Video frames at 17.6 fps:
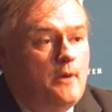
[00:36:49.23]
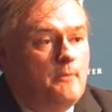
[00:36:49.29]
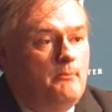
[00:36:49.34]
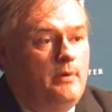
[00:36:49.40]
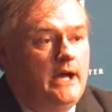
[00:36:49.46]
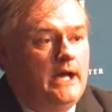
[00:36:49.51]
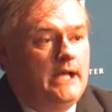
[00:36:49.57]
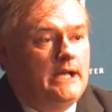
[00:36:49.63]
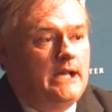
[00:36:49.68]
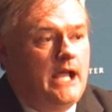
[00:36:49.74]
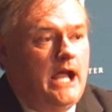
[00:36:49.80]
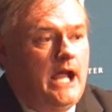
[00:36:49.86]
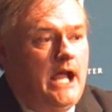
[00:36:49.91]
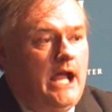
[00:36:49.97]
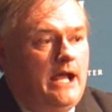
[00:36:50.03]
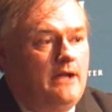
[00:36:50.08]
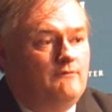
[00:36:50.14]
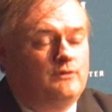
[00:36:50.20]
but
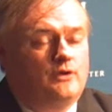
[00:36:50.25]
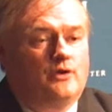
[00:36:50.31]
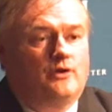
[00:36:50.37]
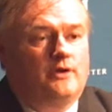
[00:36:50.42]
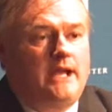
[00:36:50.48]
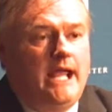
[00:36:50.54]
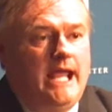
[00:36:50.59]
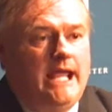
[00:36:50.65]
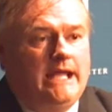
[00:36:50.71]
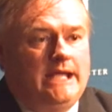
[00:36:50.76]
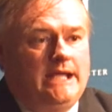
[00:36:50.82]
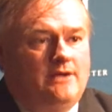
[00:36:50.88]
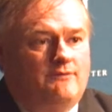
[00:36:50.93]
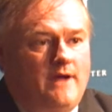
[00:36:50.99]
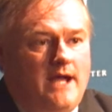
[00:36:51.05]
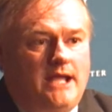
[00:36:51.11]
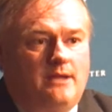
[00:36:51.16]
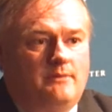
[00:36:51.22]
I've learned, hey,
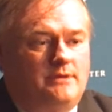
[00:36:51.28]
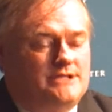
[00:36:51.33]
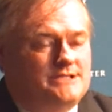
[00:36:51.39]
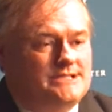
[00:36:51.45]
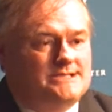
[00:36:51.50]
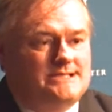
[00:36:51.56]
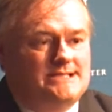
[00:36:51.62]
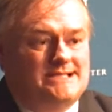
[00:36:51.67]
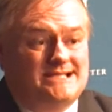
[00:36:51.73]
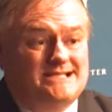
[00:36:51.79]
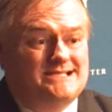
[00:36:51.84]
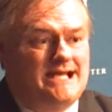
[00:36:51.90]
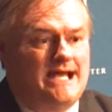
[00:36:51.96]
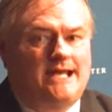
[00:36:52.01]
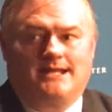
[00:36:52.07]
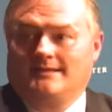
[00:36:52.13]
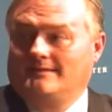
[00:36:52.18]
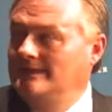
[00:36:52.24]
if I can be just as
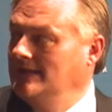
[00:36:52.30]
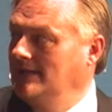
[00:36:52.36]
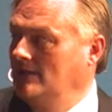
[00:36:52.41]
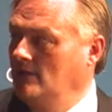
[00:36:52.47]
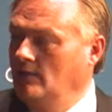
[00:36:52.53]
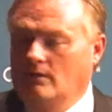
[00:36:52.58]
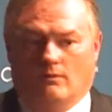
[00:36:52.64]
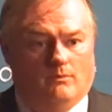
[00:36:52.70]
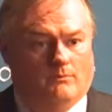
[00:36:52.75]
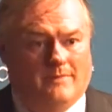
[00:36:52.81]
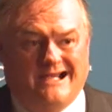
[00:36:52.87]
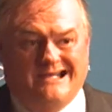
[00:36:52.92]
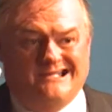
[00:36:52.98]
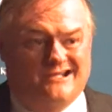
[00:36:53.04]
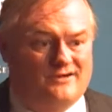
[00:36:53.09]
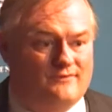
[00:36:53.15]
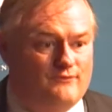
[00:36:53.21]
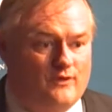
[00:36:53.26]
excited that my
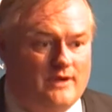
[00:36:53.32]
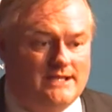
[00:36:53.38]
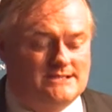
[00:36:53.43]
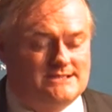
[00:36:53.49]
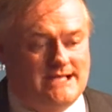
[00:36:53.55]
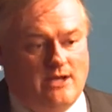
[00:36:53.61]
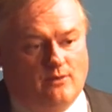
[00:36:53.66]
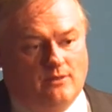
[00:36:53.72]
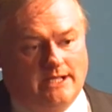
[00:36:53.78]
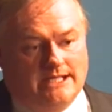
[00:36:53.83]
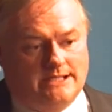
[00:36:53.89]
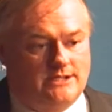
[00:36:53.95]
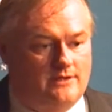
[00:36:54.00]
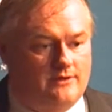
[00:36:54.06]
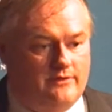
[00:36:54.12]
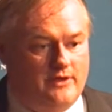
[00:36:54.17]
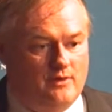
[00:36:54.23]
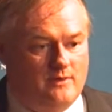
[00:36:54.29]
dear friend's now
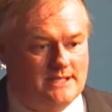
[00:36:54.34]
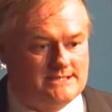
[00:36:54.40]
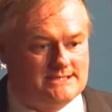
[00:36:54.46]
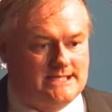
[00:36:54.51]
elected to the U.S.